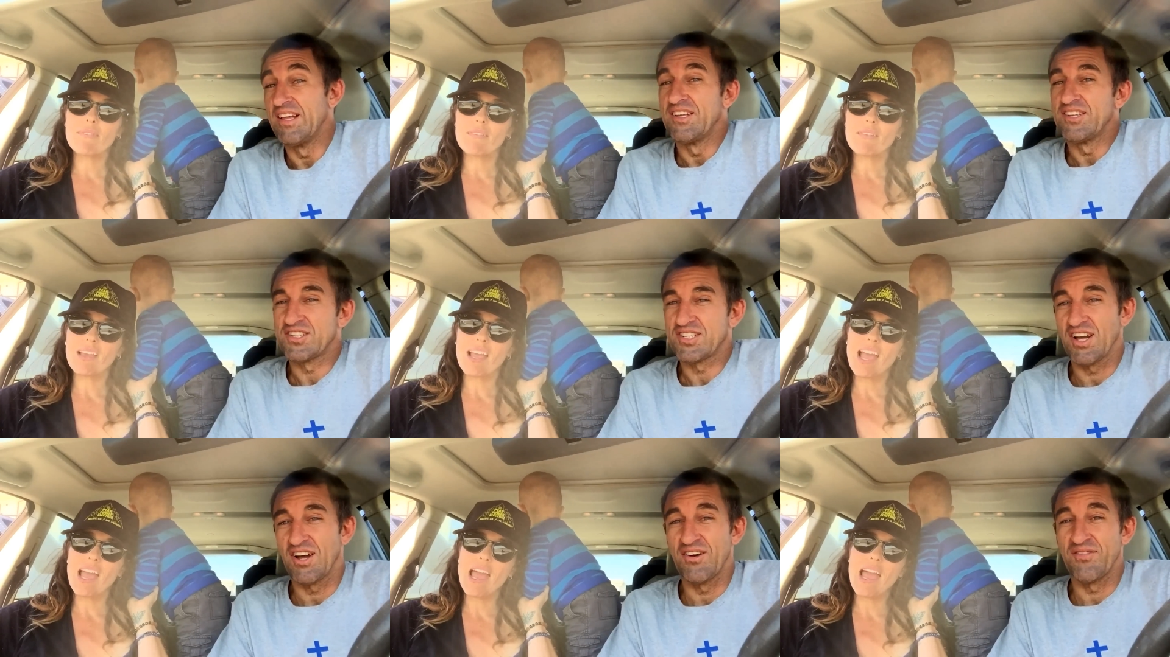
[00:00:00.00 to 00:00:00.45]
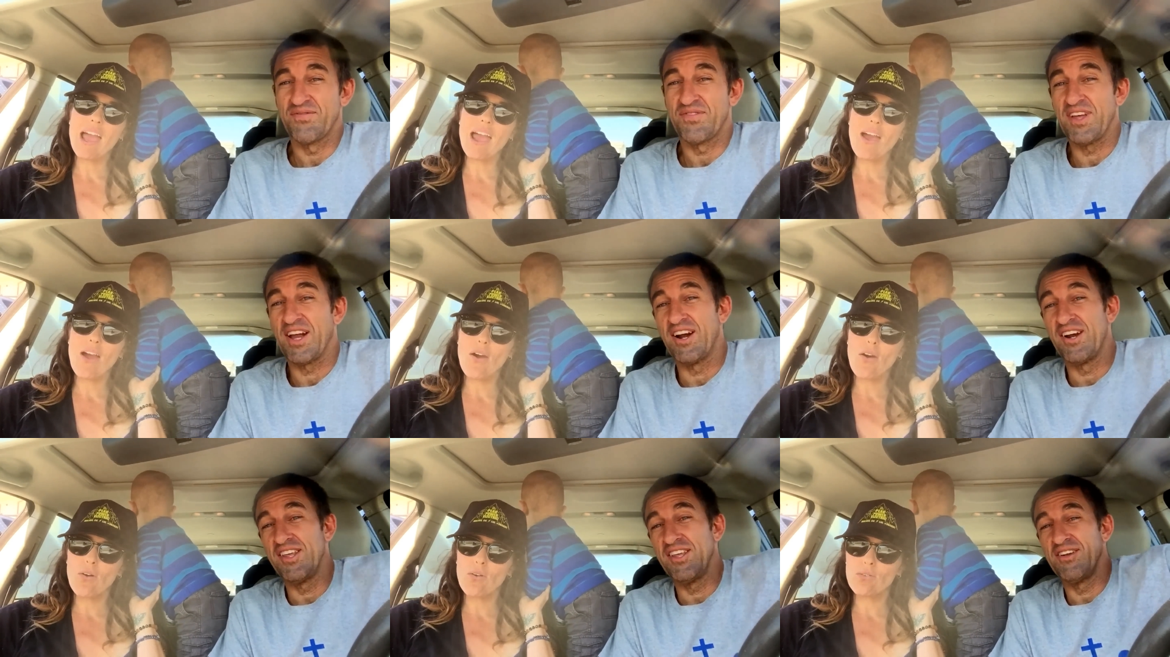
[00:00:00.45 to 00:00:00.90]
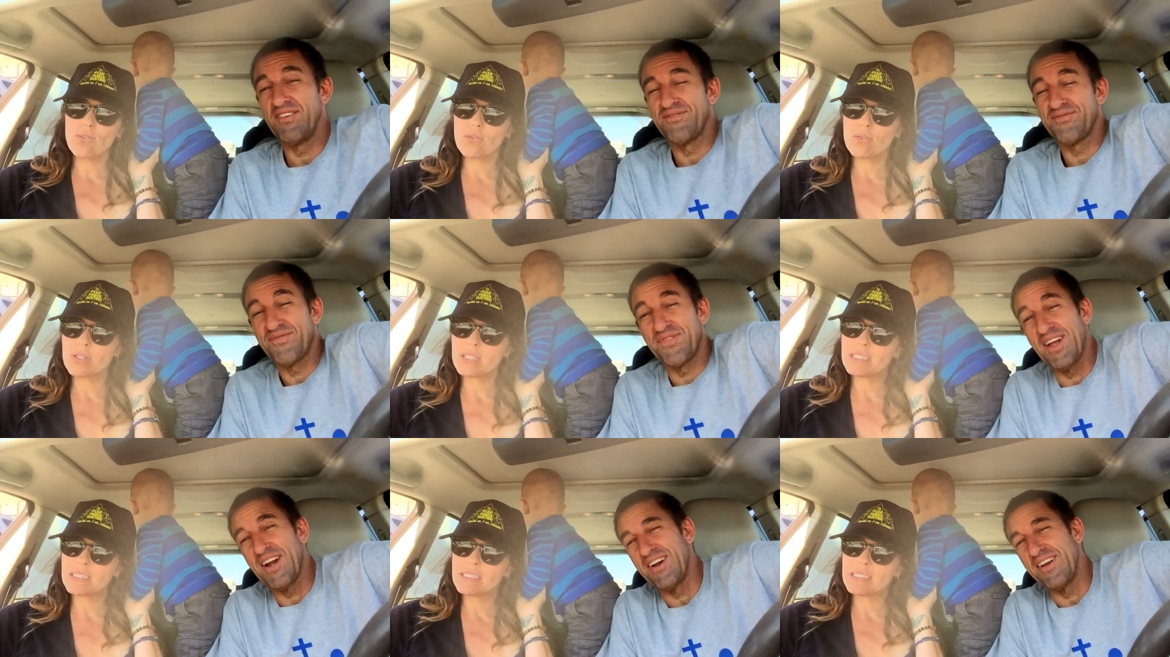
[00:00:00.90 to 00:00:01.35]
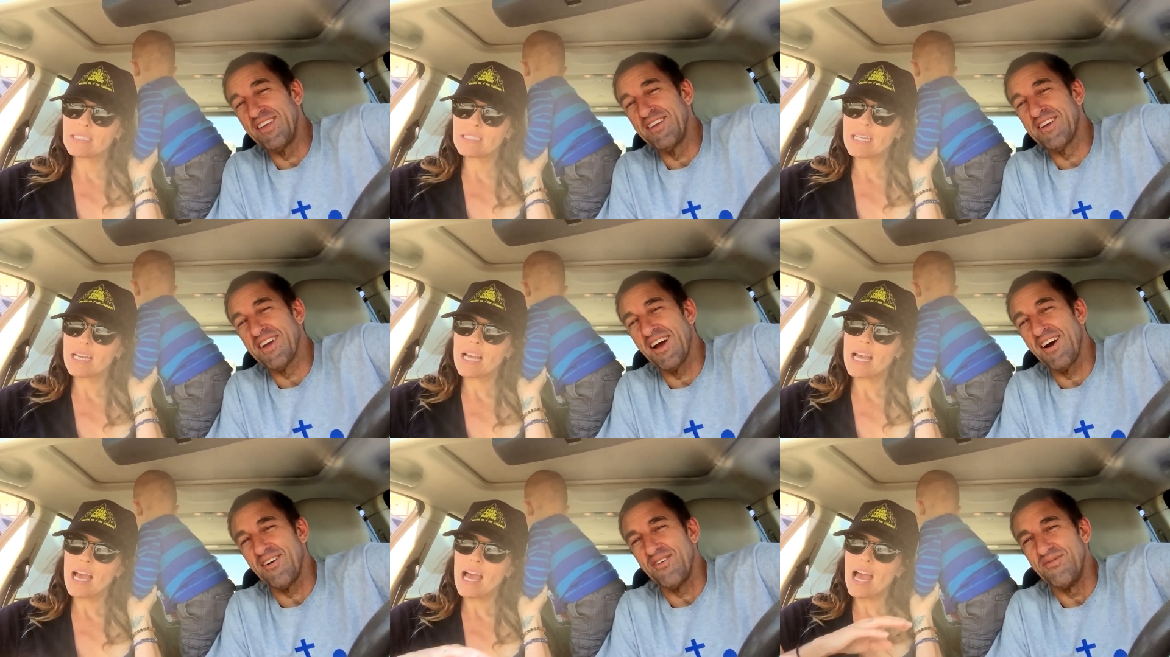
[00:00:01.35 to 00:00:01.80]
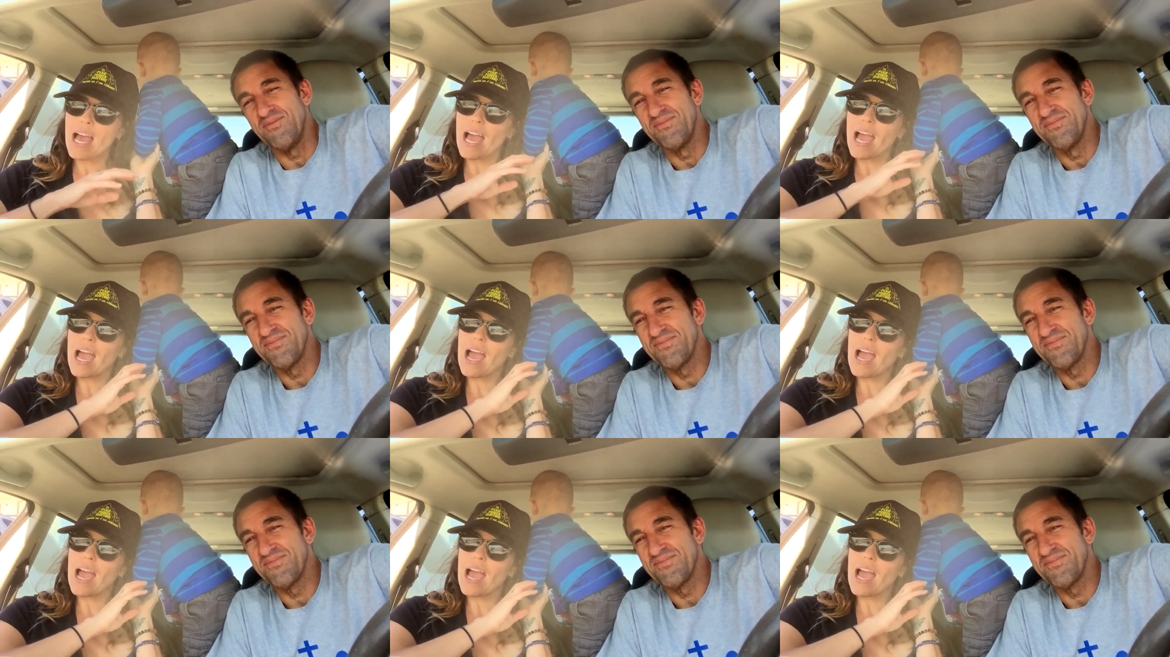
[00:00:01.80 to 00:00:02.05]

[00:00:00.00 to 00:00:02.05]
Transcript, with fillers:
Speaker 1: So oh. there you there you go.